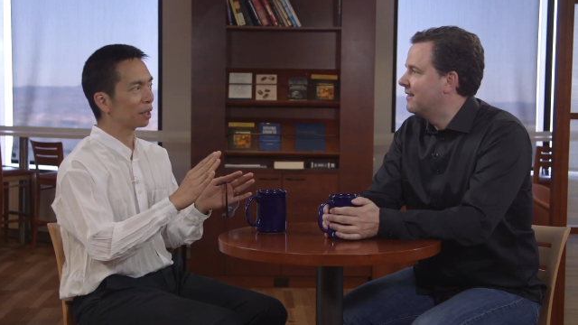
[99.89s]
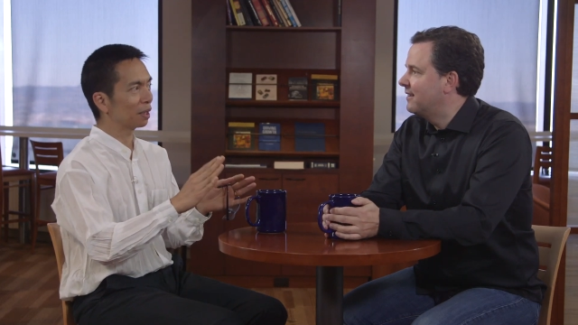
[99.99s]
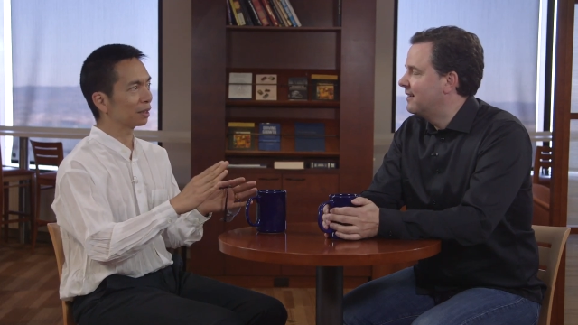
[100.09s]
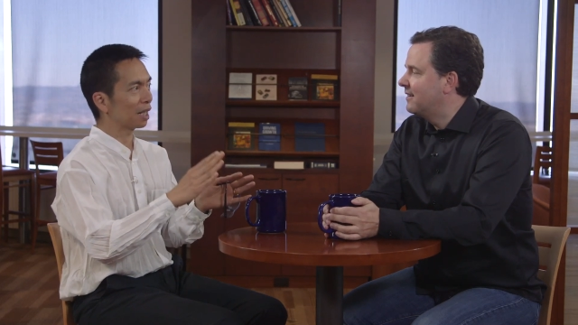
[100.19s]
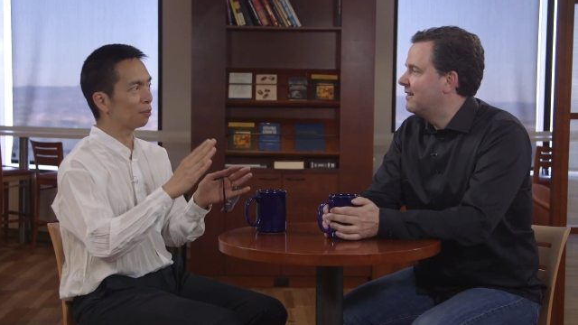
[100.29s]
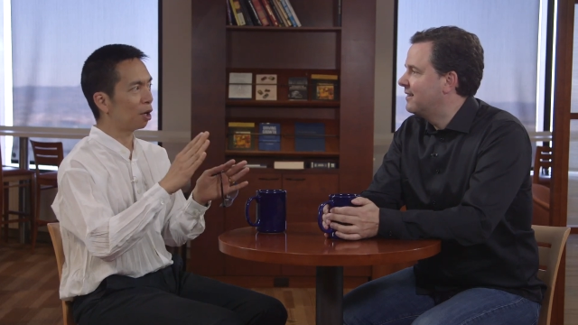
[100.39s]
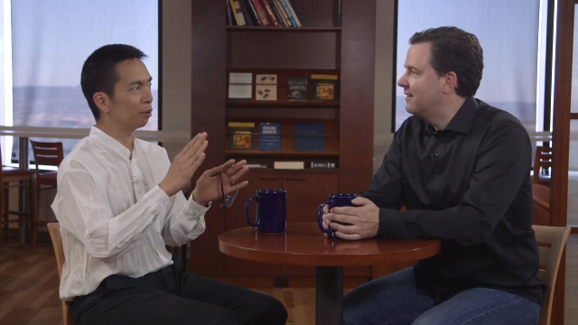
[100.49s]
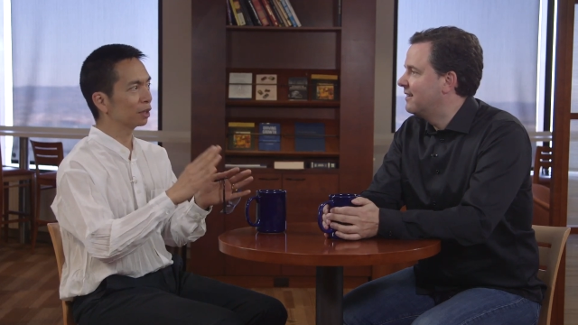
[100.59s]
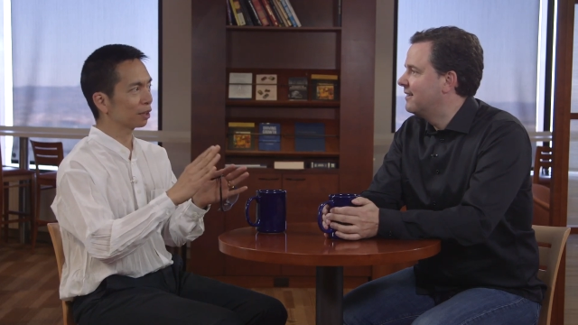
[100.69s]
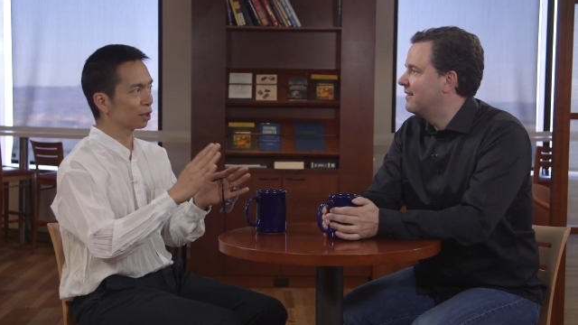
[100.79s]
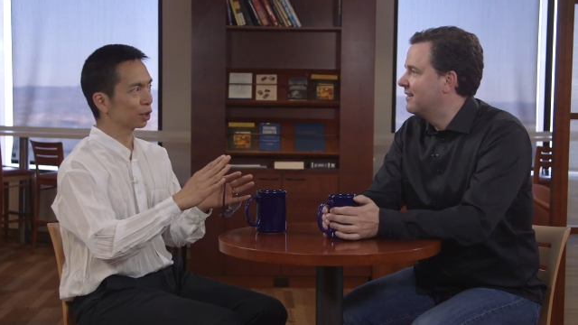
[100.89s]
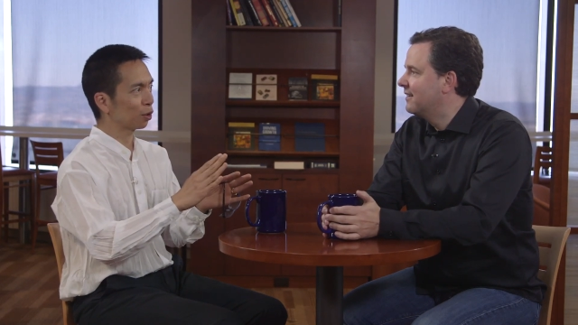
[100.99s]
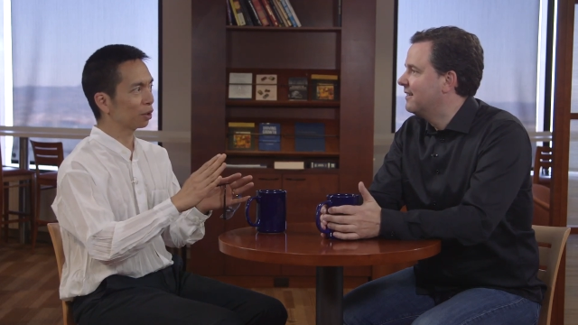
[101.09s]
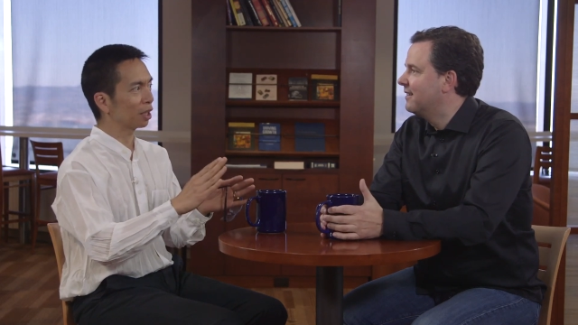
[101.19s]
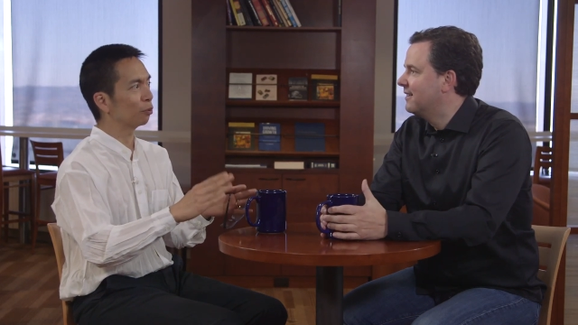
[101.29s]
Speaker 1: because I'm always
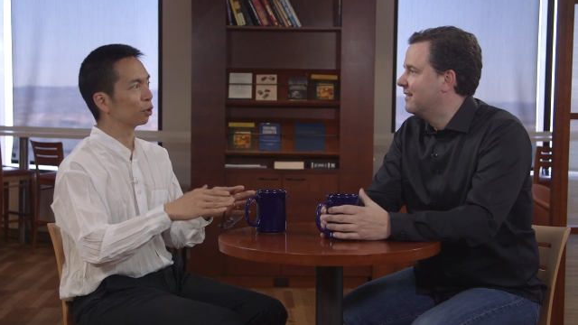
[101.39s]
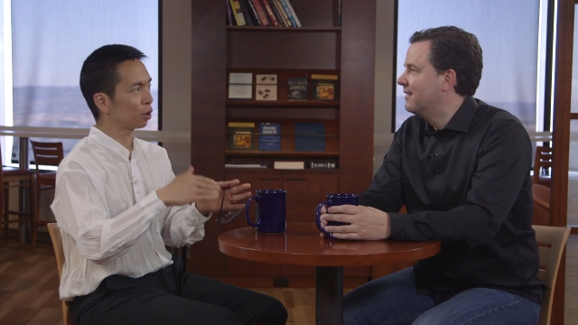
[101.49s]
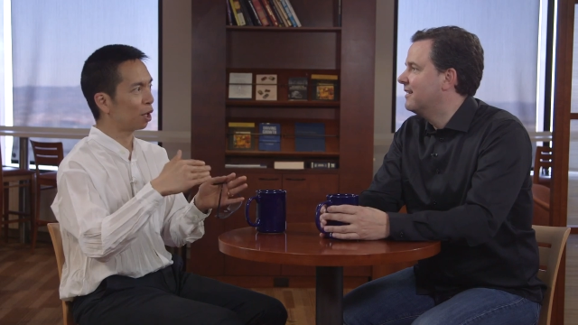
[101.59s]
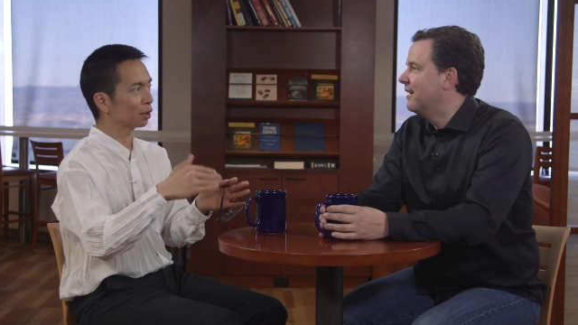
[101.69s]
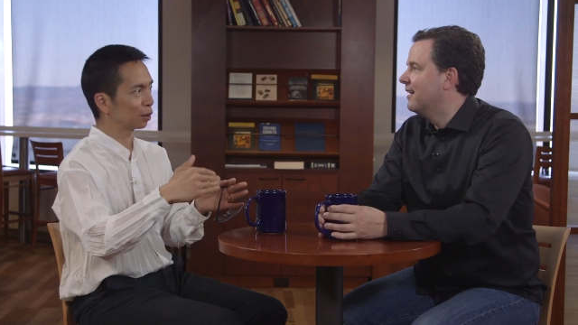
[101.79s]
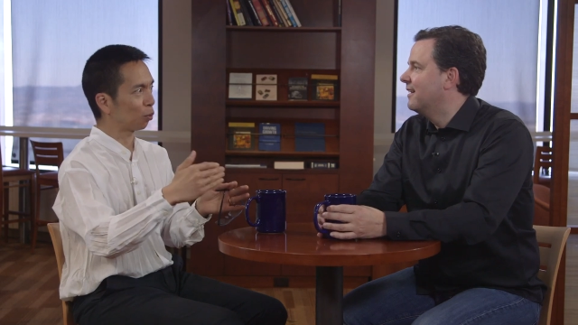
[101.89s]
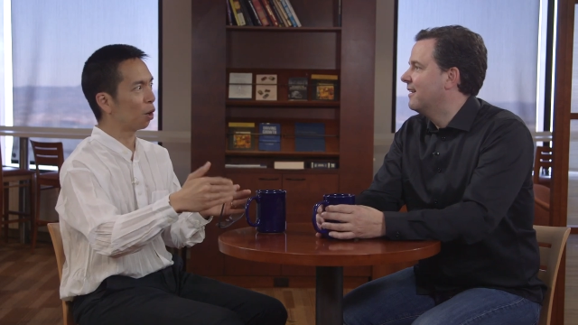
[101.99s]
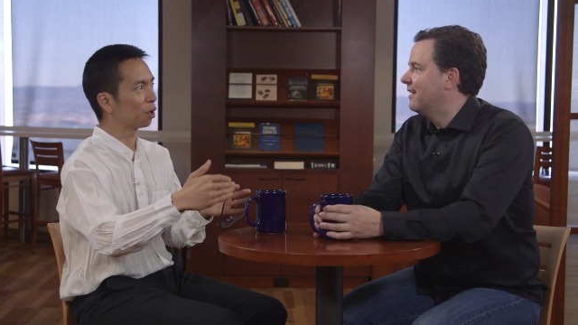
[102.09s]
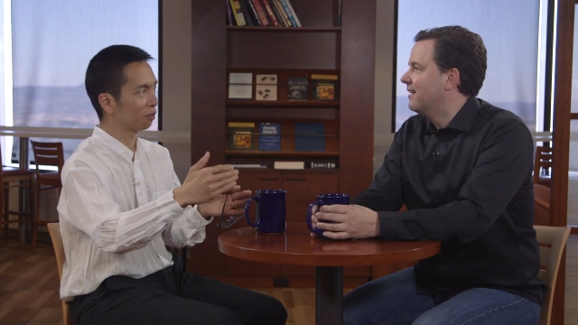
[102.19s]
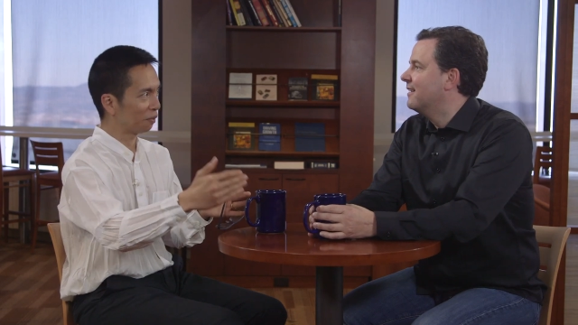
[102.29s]
concerned that it will cause the wrong